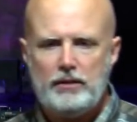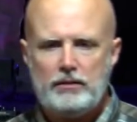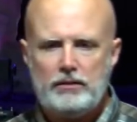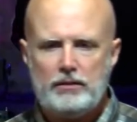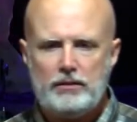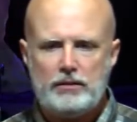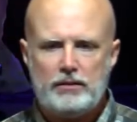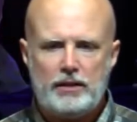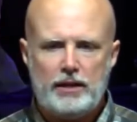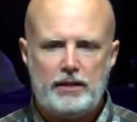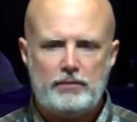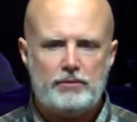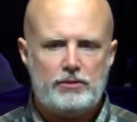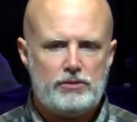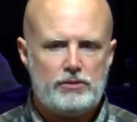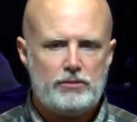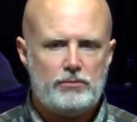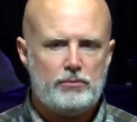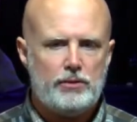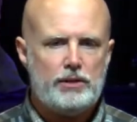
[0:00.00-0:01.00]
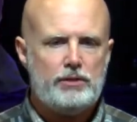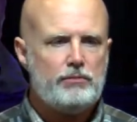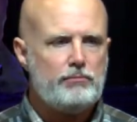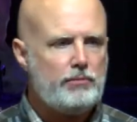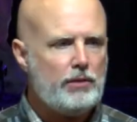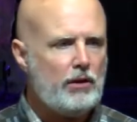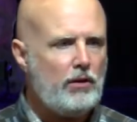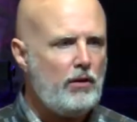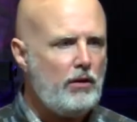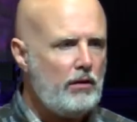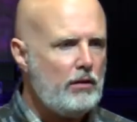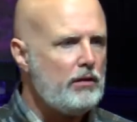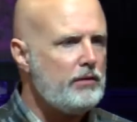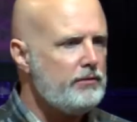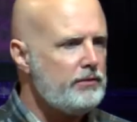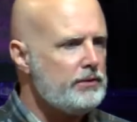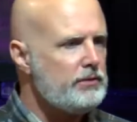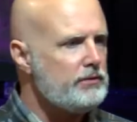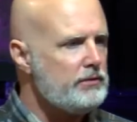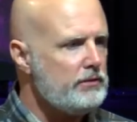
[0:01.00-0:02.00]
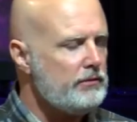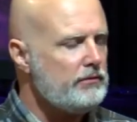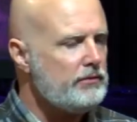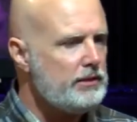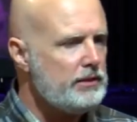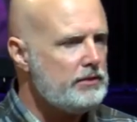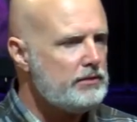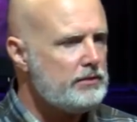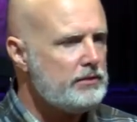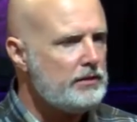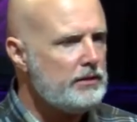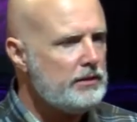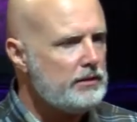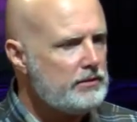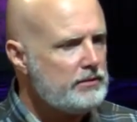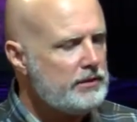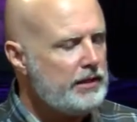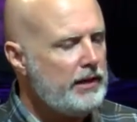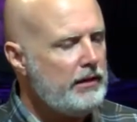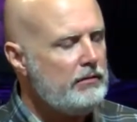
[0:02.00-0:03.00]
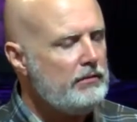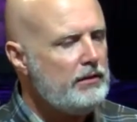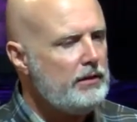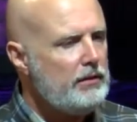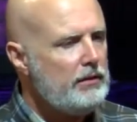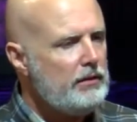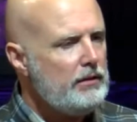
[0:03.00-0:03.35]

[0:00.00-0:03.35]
to the time that you reap the harvest of these things. Now,